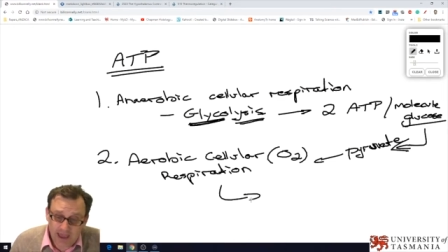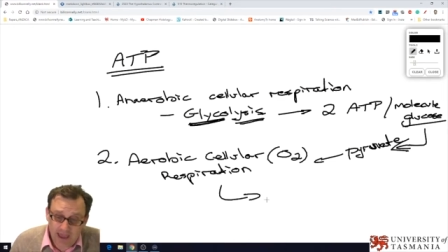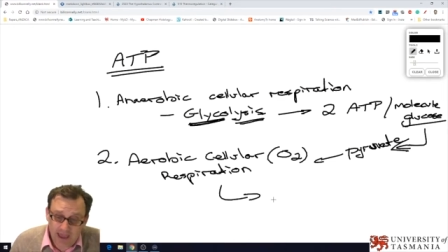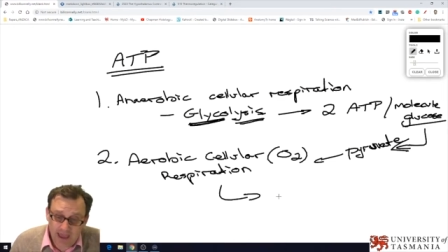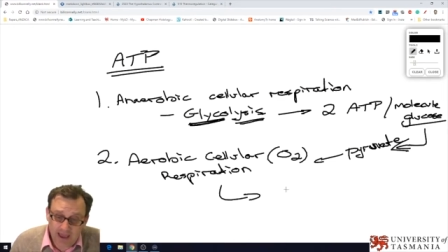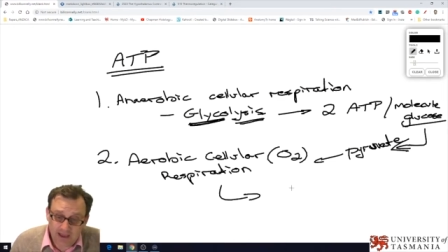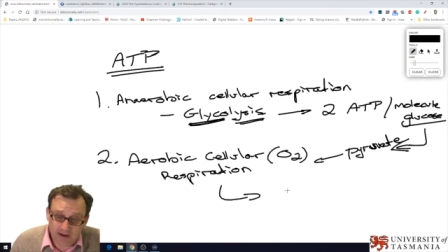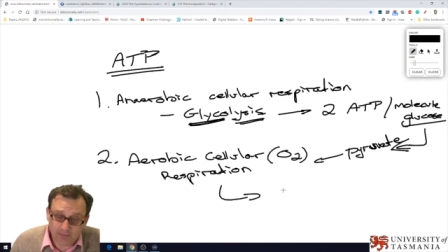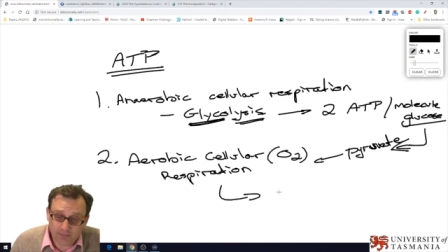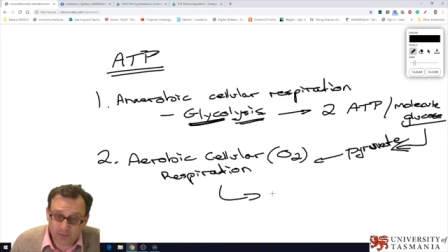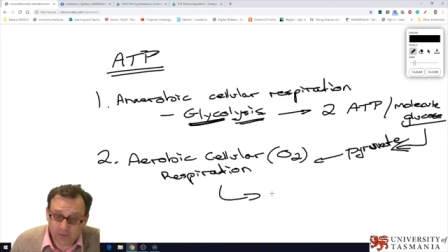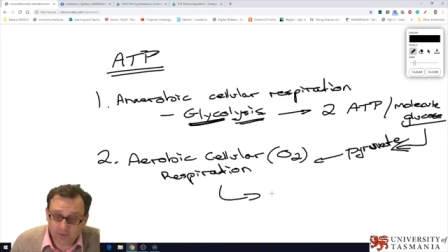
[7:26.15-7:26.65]

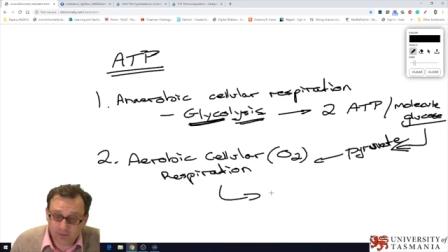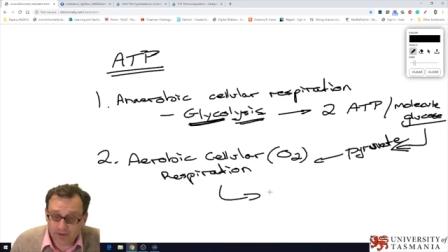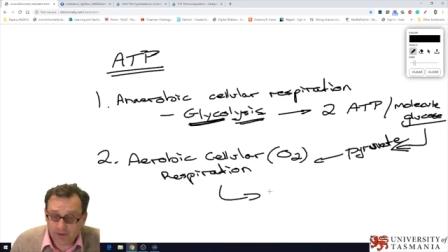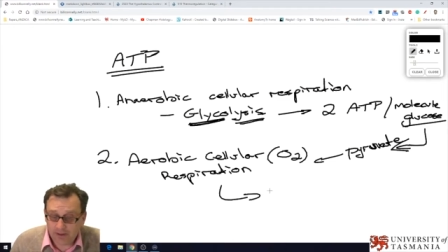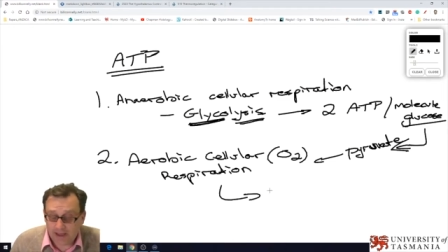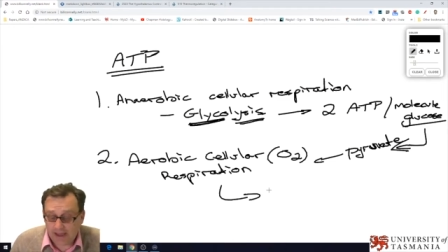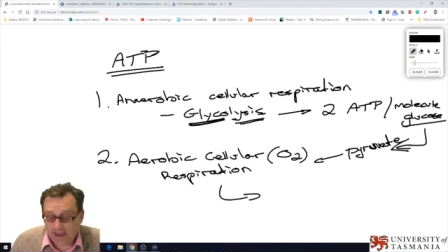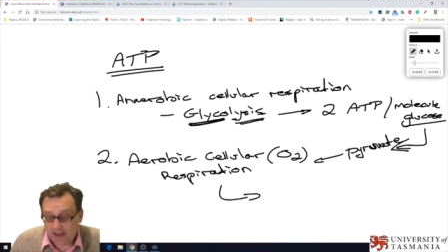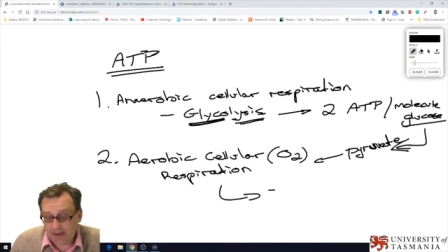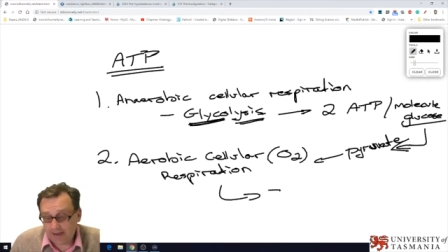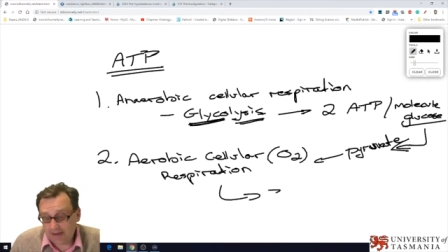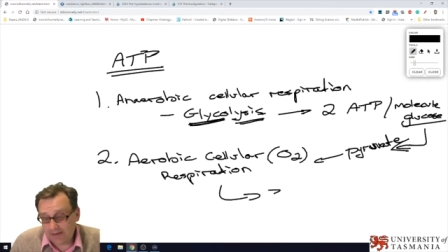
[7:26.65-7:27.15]
and the
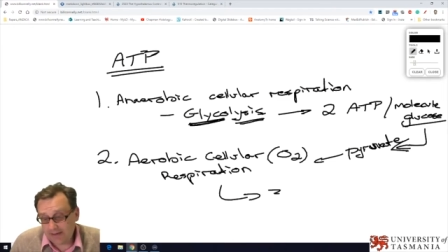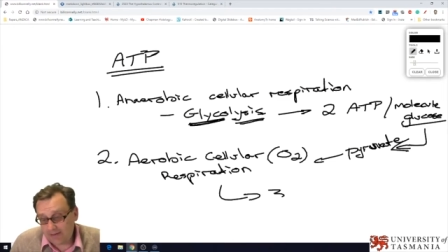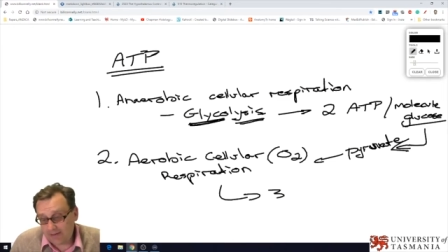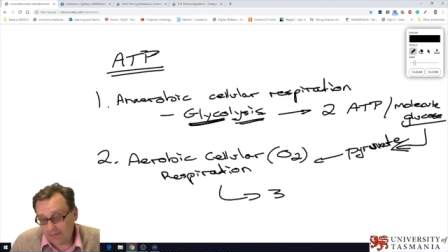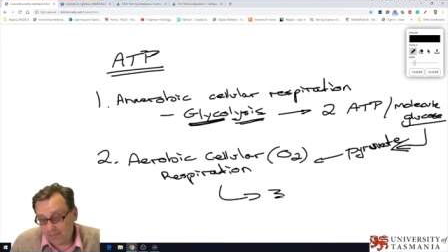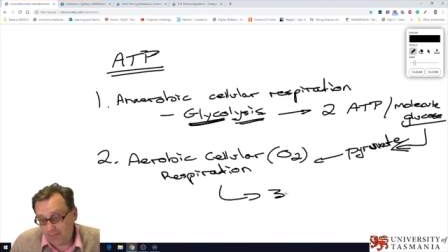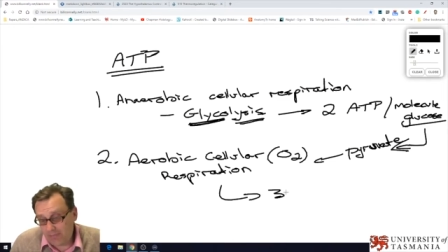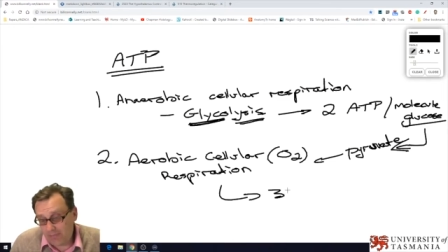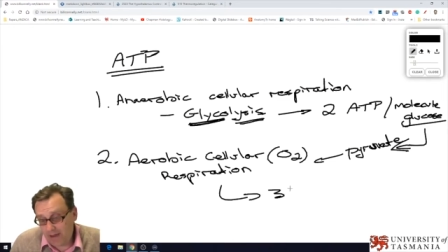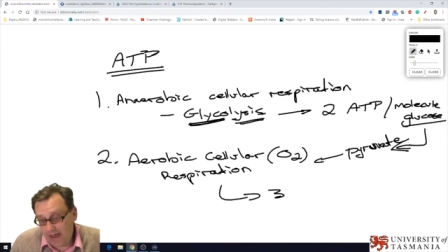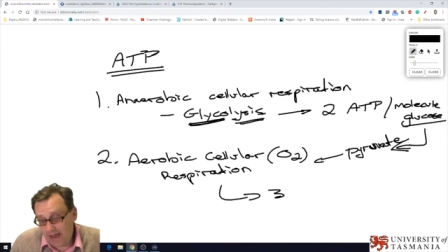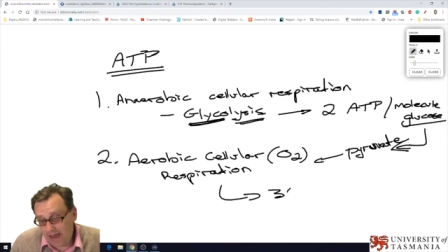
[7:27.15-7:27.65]
output of
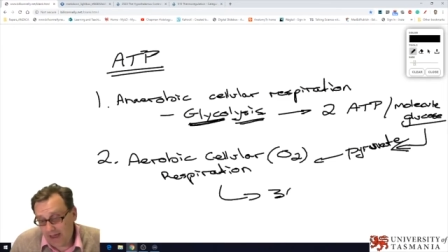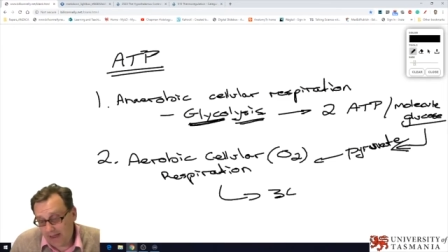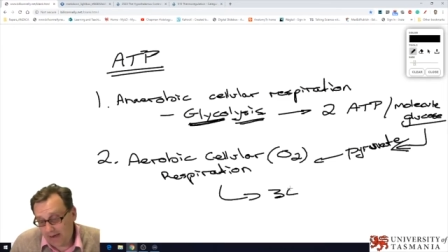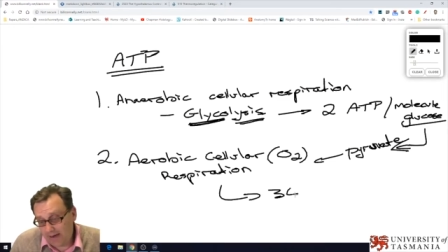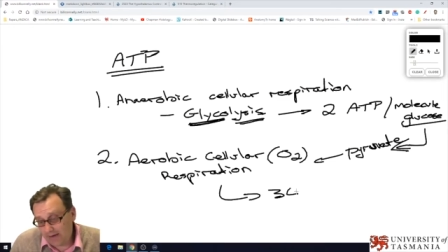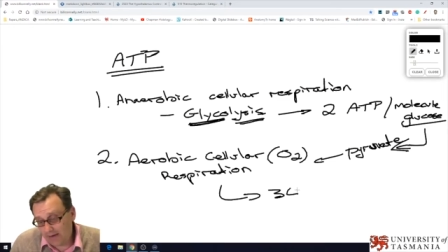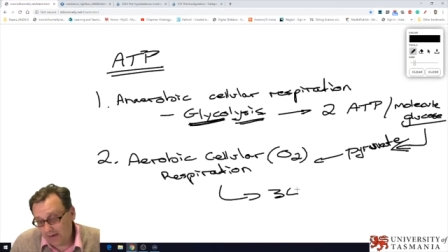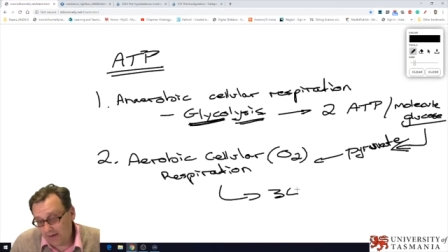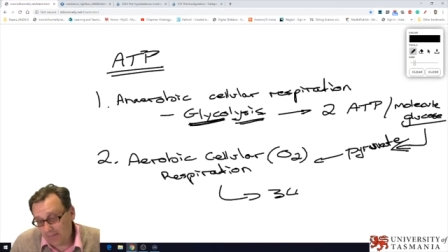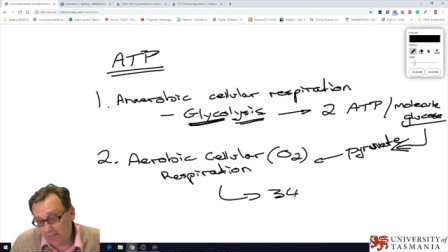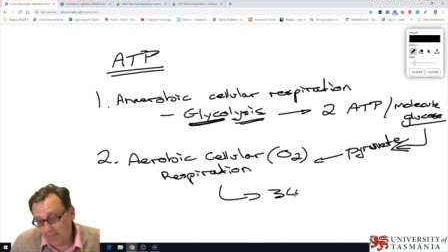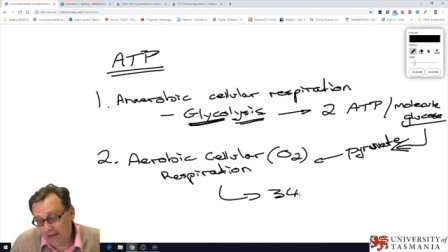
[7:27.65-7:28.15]
that is
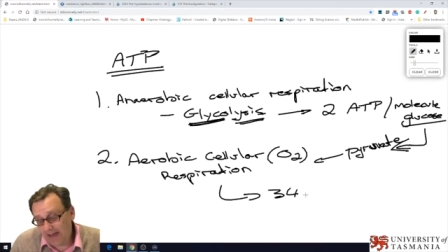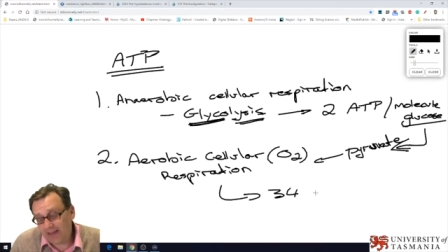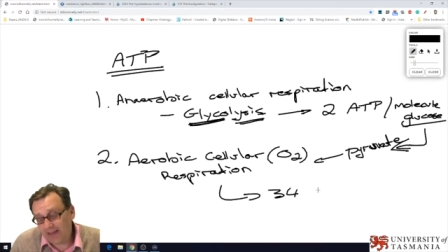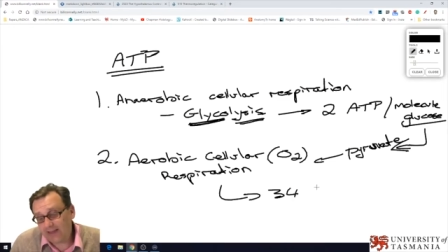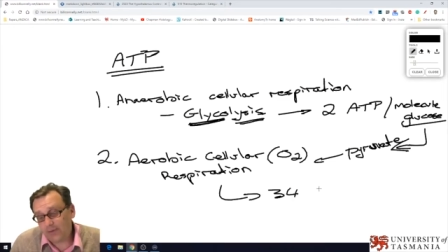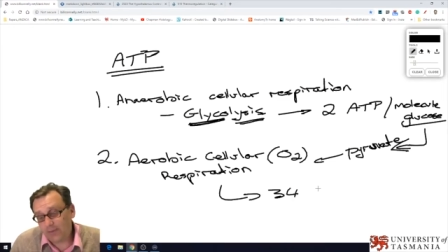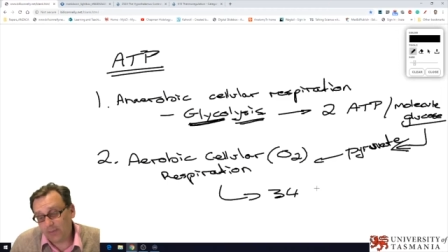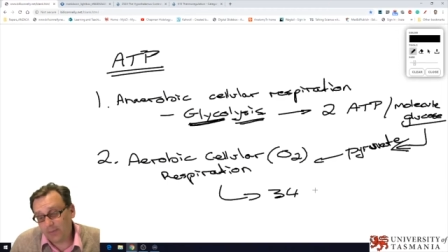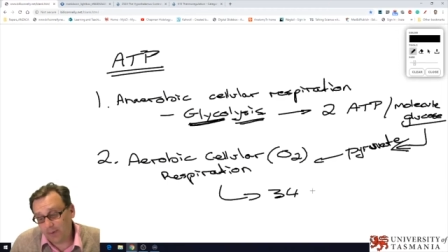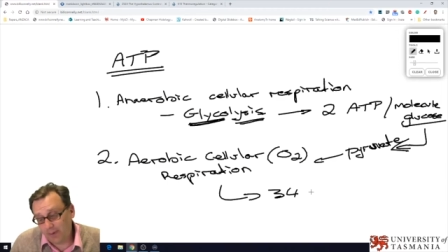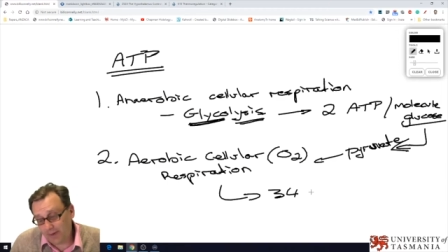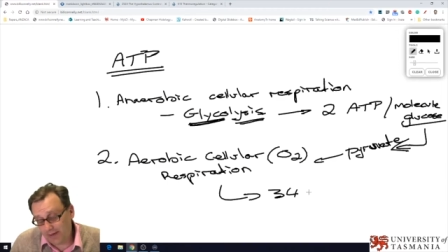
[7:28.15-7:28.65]
about
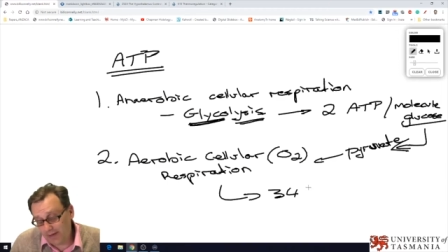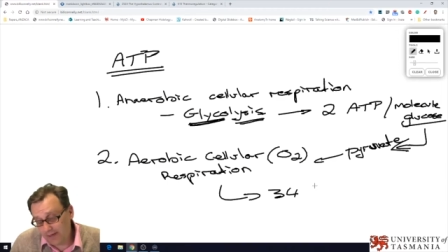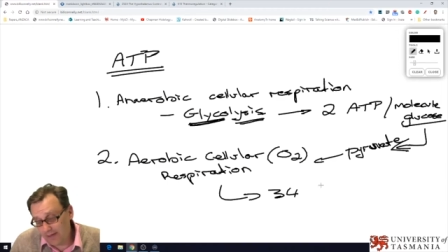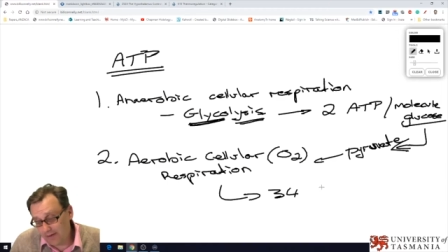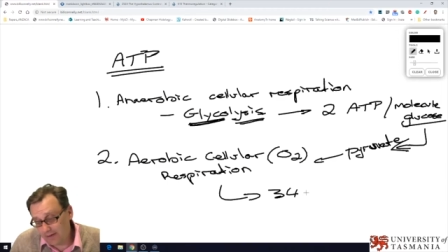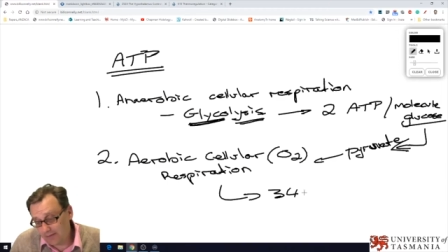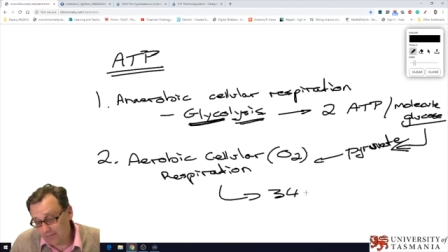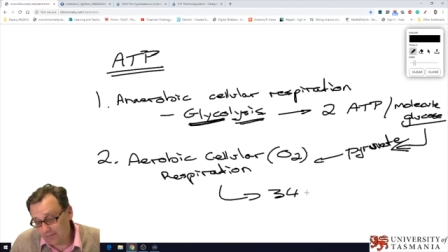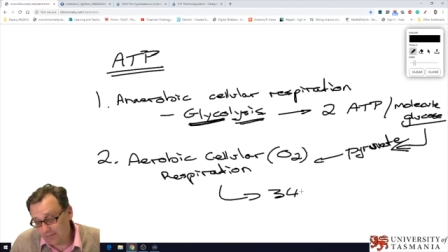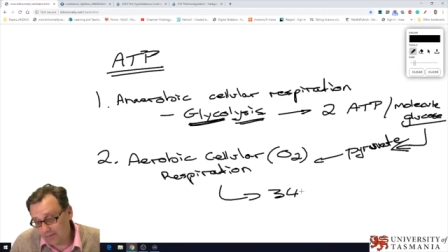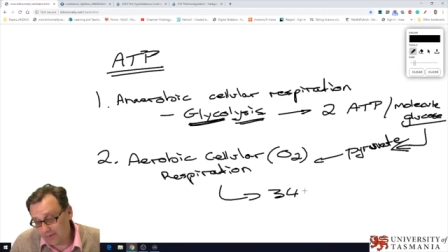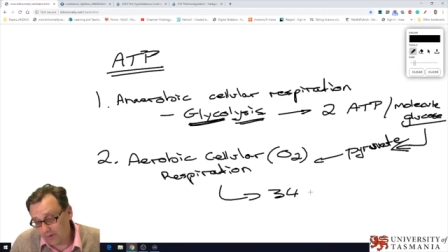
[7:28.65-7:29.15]

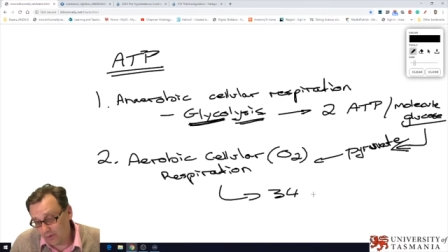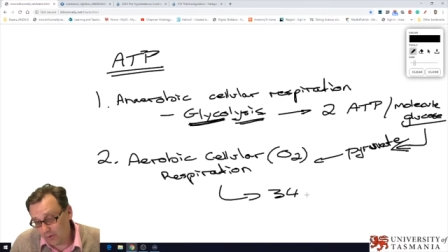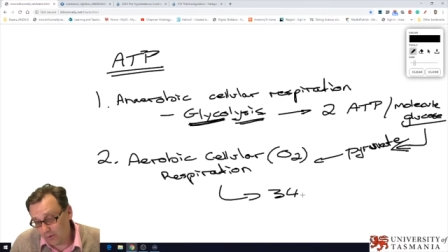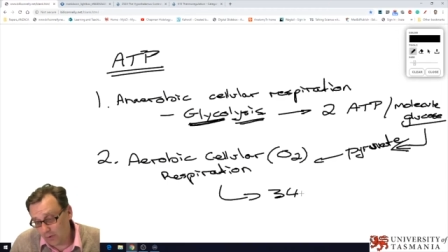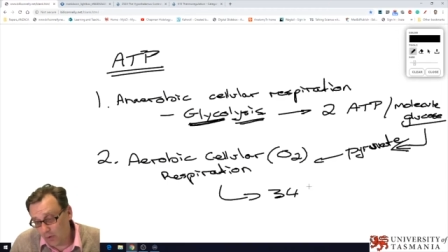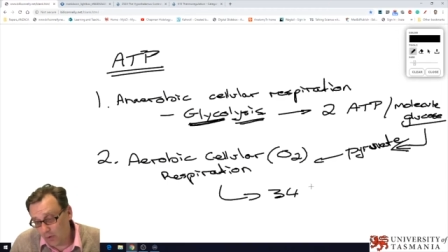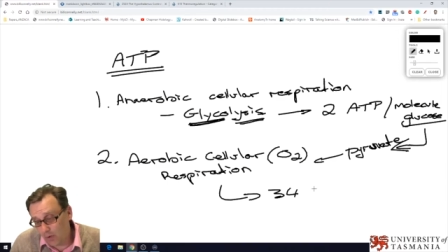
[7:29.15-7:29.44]
maximally,